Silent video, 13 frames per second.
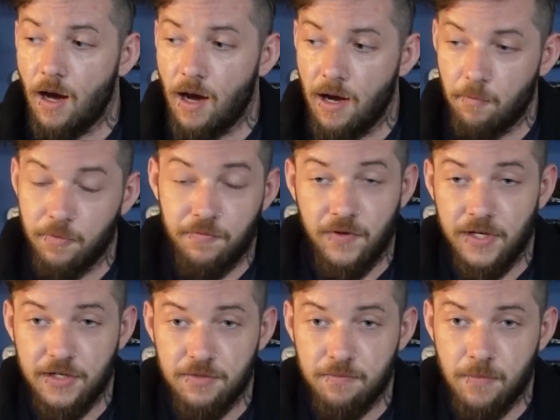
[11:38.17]
I would
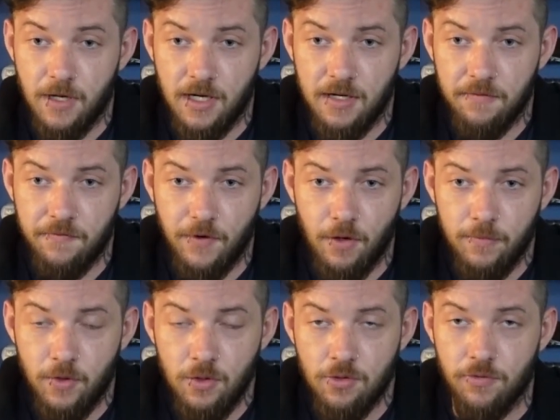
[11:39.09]
finish my foam
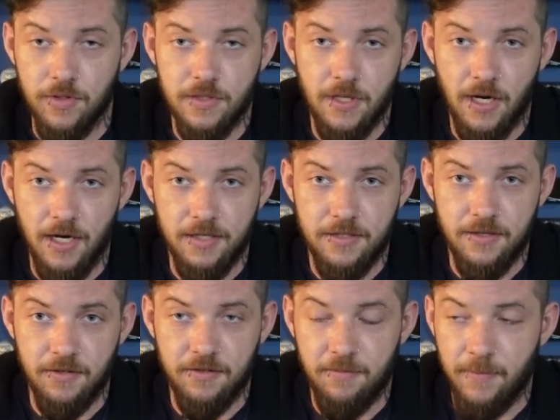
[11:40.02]
orchris that I had
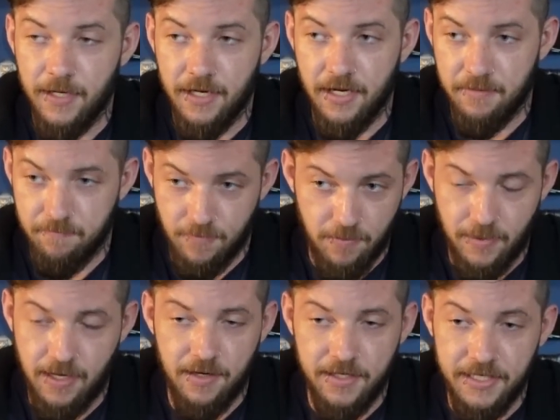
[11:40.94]
started making
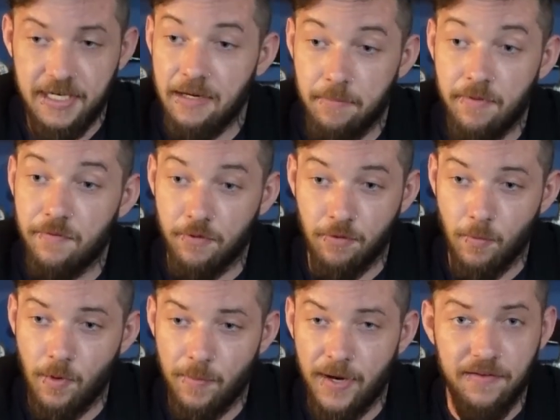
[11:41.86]
about a year before
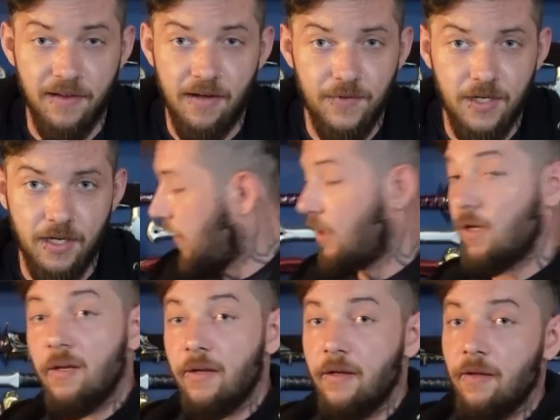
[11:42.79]
we made that video.
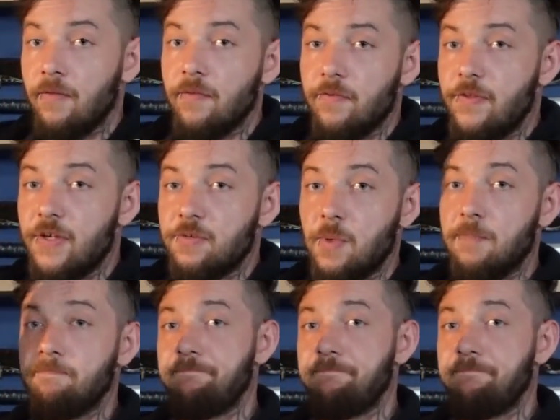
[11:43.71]
This one.